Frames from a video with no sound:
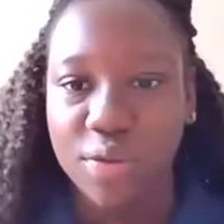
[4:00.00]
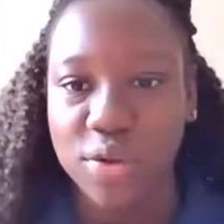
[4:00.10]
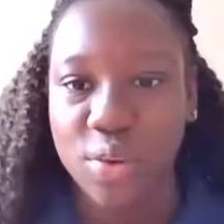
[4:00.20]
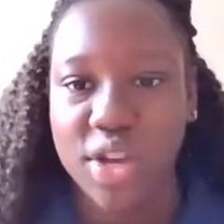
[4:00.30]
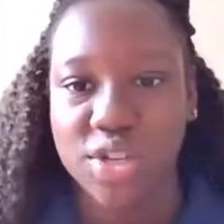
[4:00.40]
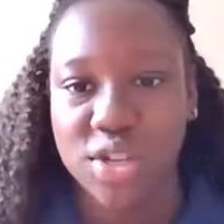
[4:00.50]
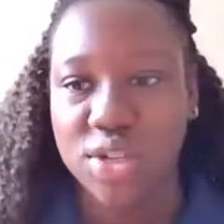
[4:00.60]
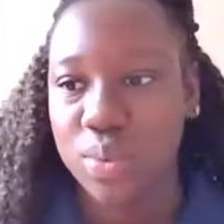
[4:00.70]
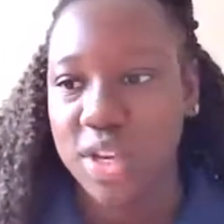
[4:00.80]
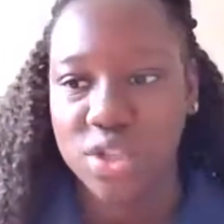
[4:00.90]
of those
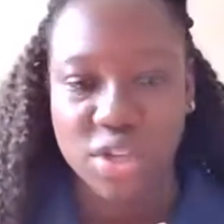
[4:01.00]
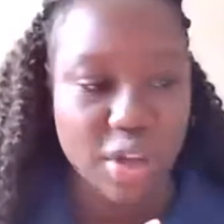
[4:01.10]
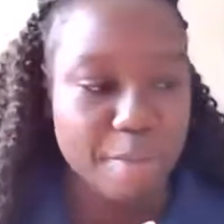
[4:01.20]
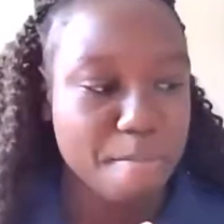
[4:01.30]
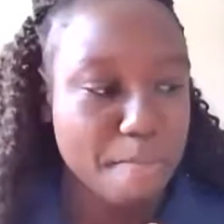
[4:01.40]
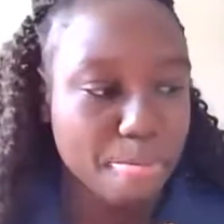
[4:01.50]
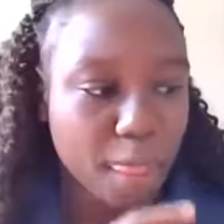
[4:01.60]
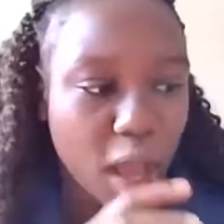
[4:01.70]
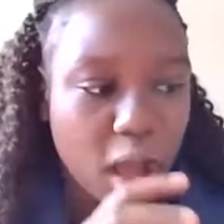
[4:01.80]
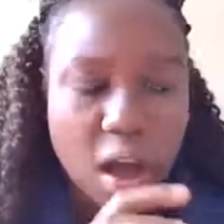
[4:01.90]
questions, which,
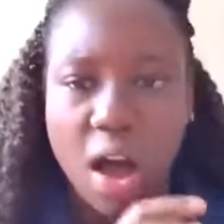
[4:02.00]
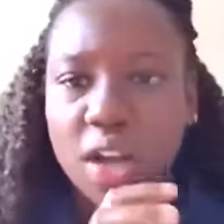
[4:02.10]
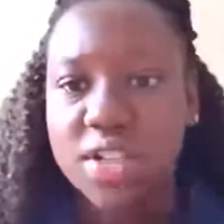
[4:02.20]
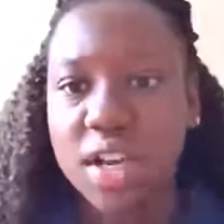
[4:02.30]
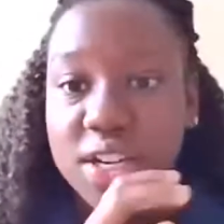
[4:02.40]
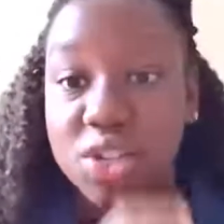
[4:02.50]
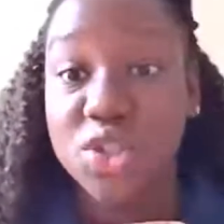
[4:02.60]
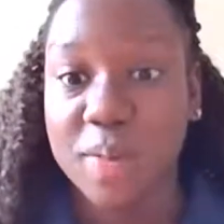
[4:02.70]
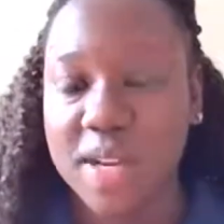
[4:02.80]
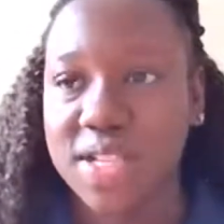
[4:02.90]
are done in
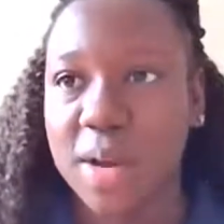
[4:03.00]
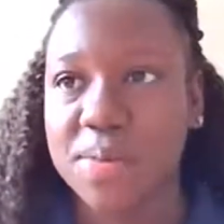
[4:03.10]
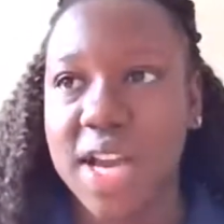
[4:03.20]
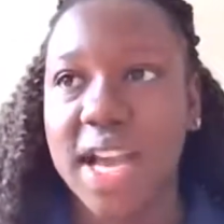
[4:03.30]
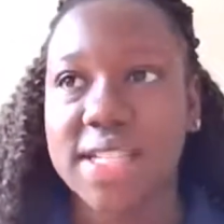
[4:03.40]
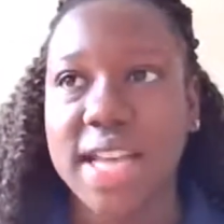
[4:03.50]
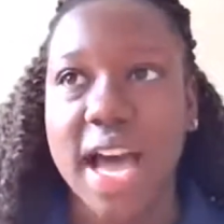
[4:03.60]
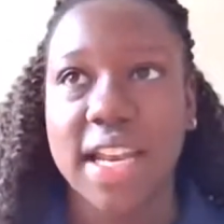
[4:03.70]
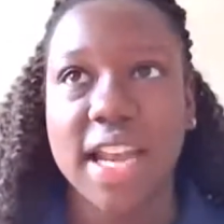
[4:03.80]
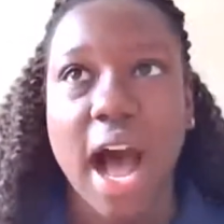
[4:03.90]
so many subjects.
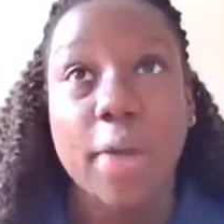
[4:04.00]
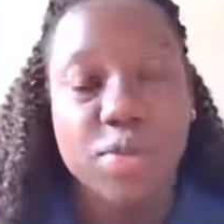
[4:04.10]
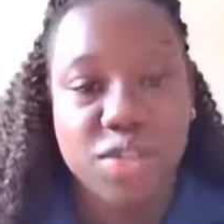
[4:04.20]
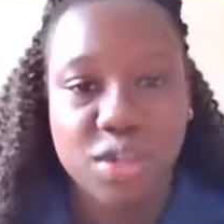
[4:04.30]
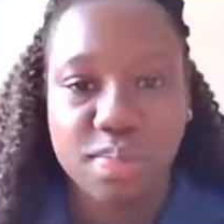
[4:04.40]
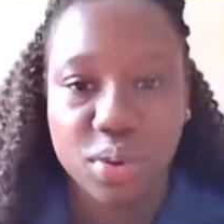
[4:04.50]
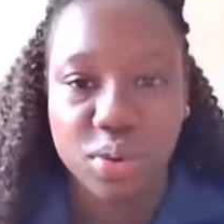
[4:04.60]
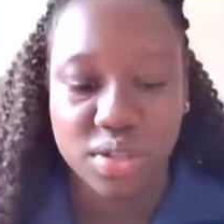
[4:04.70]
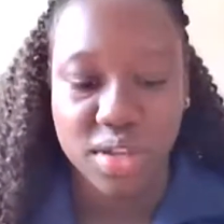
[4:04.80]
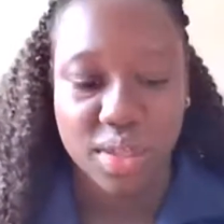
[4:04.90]
And I was just
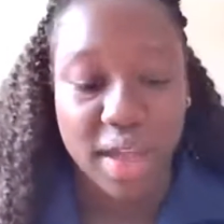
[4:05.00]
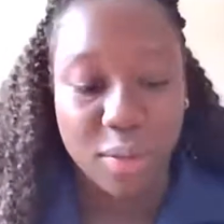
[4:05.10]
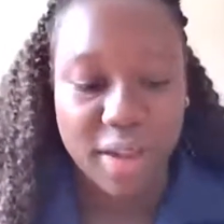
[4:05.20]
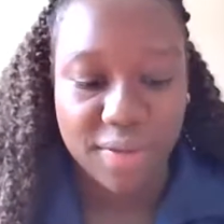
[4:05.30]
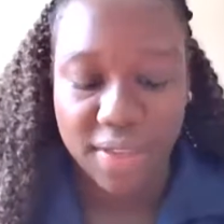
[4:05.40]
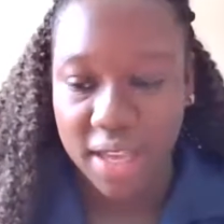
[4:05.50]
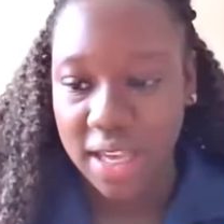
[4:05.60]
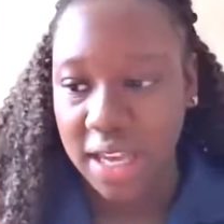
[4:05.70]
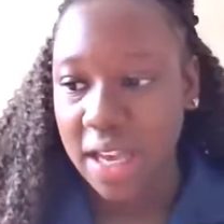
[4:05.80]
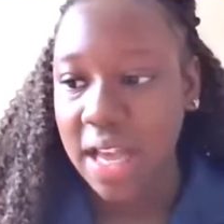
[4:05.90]
pulled to that way of
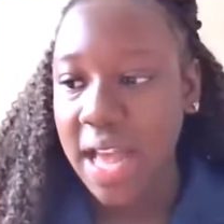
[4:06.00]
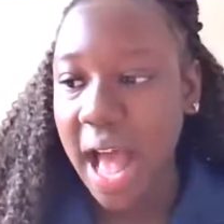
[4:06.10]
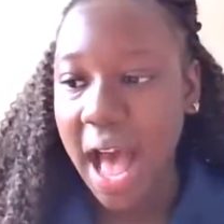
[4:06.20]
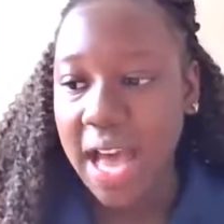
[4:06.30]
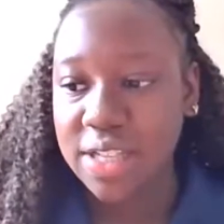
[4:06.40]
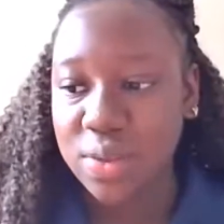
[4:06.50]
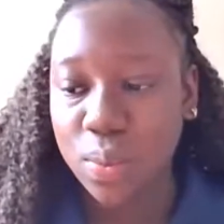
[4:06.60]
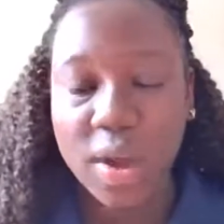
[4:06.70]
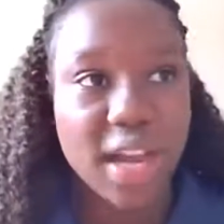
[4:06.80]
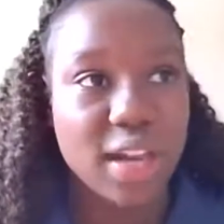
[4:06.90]
thinking. And
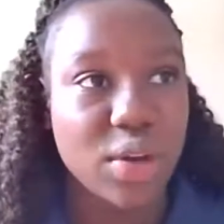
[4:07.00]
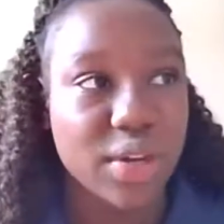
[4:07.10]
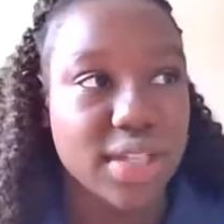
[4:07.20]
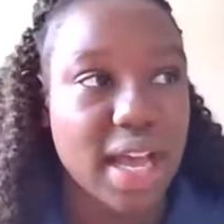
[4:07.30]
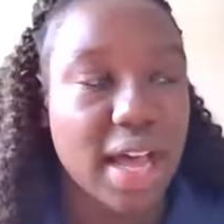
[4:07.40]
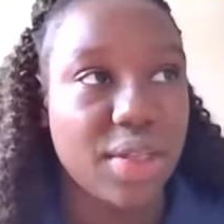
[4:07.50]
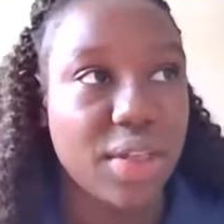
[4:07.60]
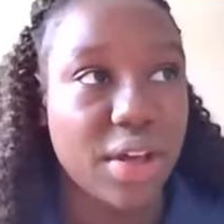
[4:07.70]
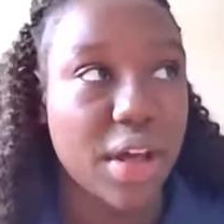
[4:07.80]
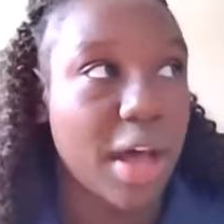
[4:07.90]
when I looked at
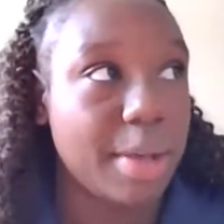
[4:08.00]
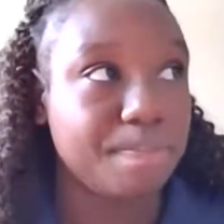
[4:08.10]
the